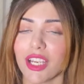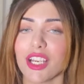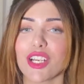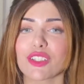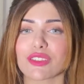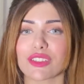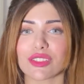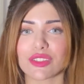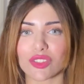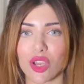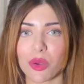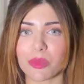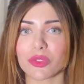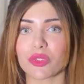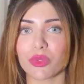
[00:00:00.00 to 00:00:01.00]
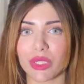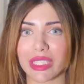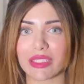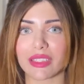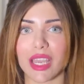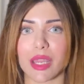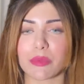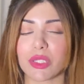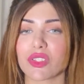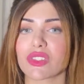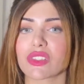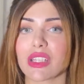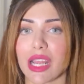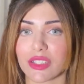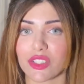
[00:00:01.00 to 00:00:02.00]
So stop doing that, because
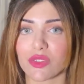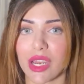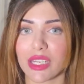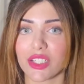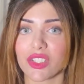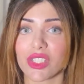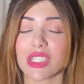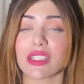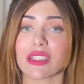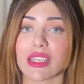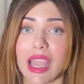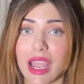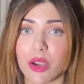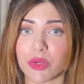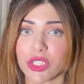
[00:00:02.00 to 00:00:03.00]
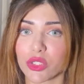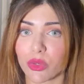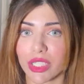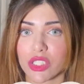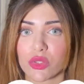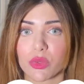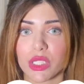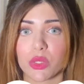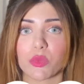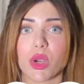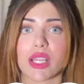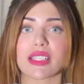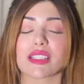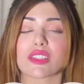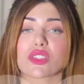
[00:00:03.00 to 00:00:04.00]
that strategy now in
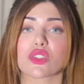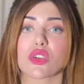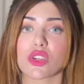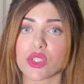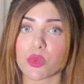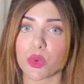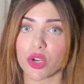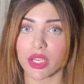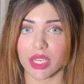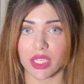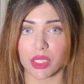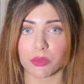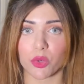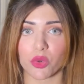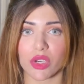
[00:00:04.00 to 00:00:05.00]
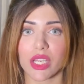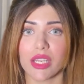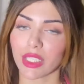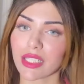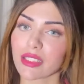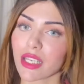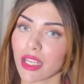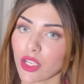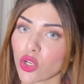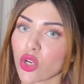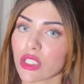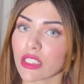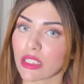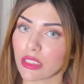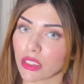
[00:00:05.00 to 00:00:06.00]
2021 does not work anymore. It's kind of
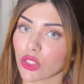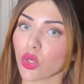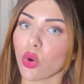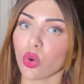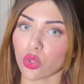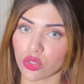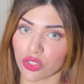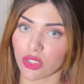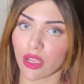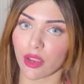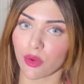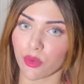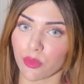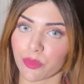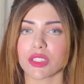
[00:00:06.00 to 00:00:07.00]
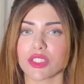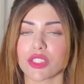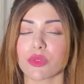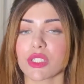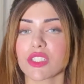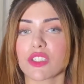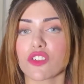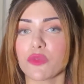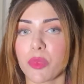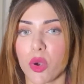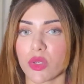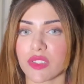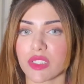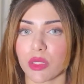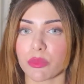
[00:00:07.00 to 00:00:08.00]
gotten a little old now. So instead of
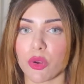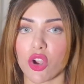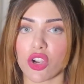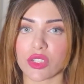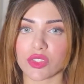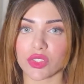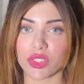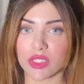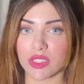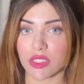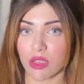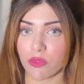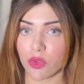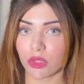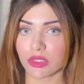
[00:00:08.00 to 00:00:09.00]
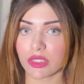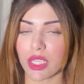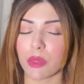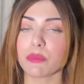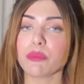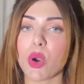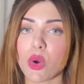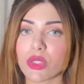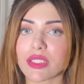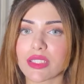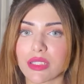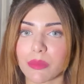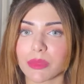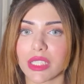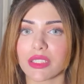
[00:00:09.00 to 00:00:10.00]
posting personal stuff all the time, post
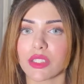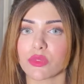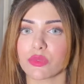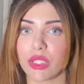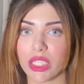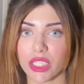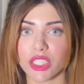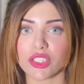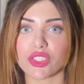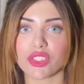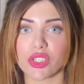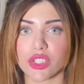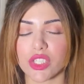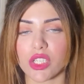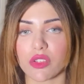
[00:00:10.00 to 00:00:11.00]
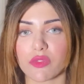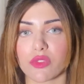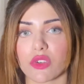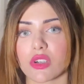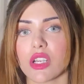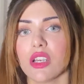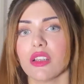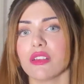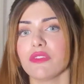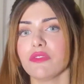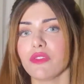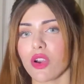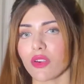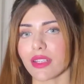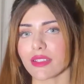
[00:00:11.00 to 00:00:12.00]
something they're really searching for.
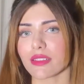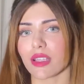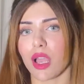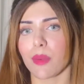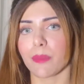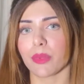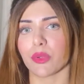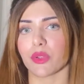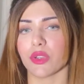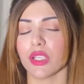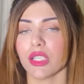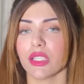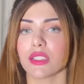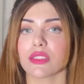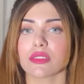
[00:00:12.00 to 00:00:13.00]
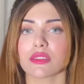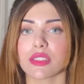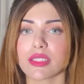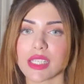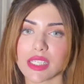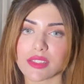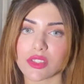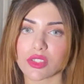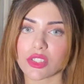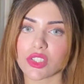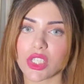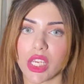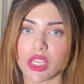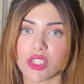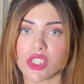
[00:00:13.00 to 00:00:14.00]
For example, the season is
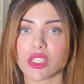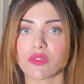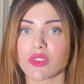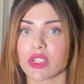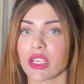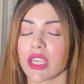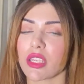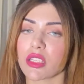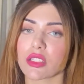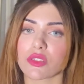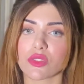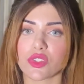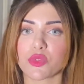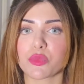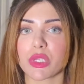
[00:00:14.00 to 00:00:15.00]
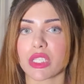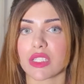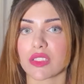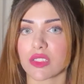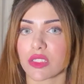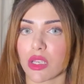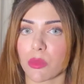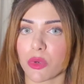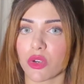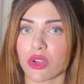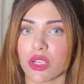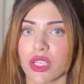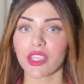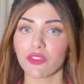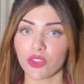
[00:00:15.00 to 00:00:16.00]
changing, we're getting into spring and summer.
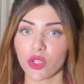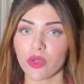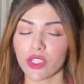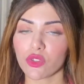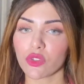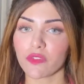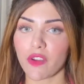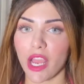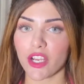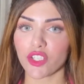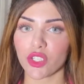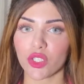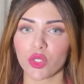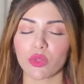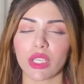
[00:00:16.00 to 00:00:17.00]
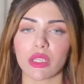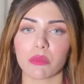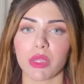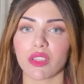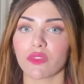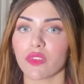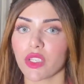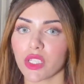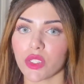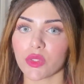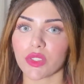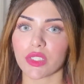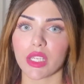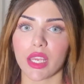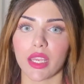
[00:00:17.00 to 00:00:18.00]
If you're into fashion, you can make
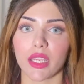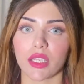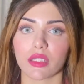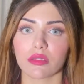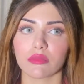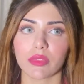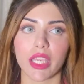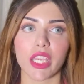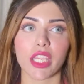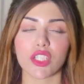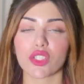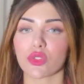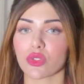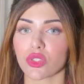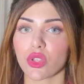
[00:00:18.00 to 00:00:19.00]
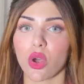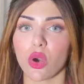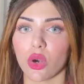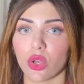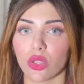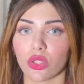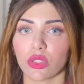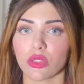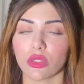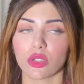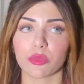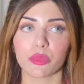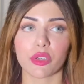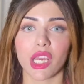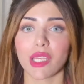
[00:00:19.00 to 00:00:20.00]
videos like ASOS haul
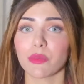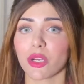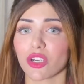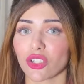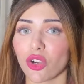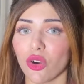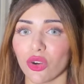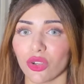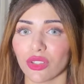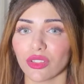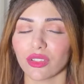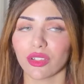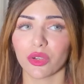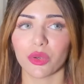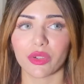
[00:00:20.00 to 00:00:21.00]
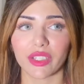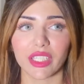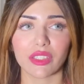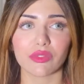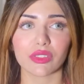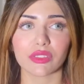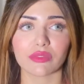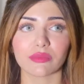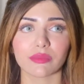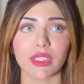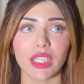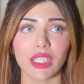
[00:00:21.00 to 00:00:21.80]
or Primark haul or even